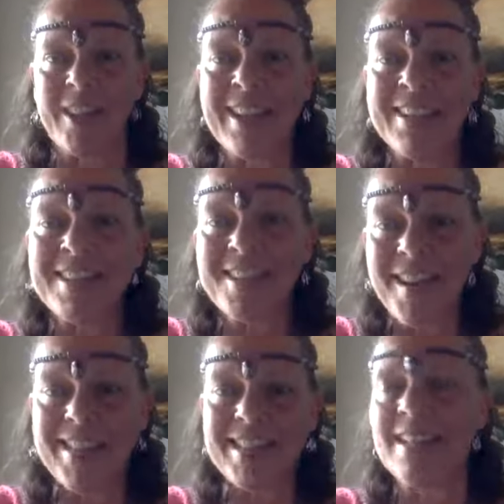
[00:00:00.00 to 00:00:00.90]
It's
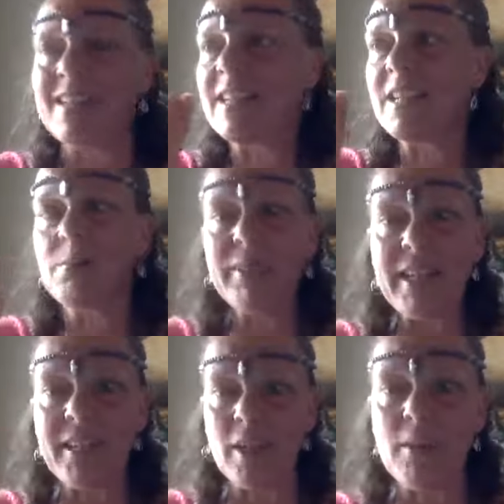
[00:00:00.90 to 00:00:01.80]
nonsense and
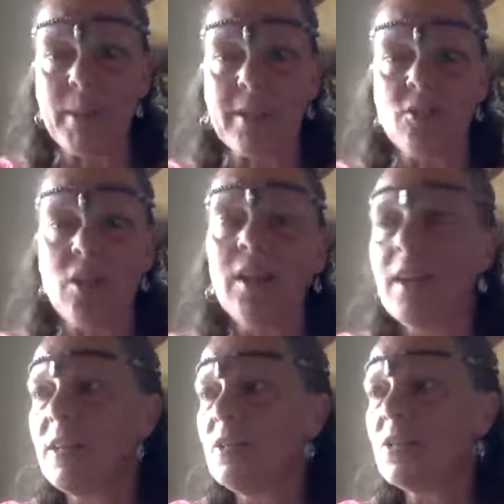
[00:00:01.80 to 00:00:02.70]
complete garbage
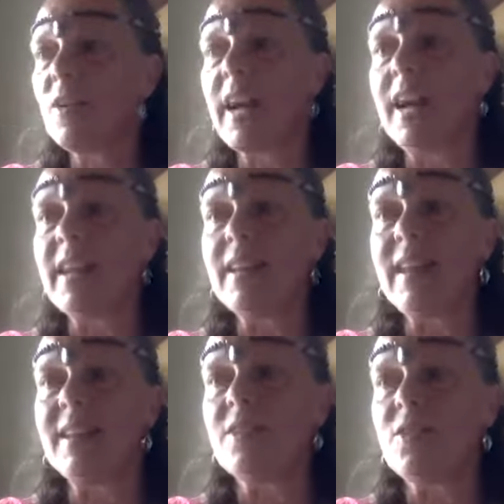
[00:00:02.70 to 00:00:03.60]
sorry, I get
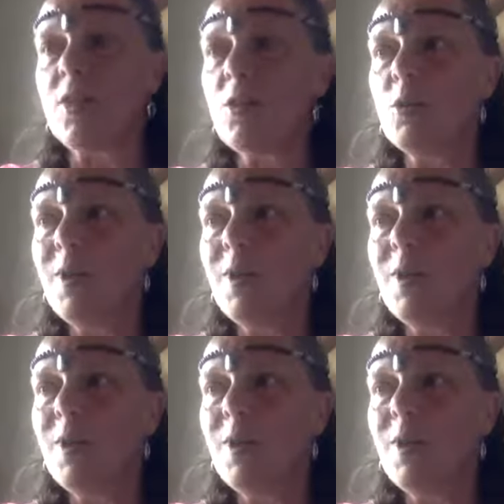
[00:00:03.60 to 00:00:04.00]
like so.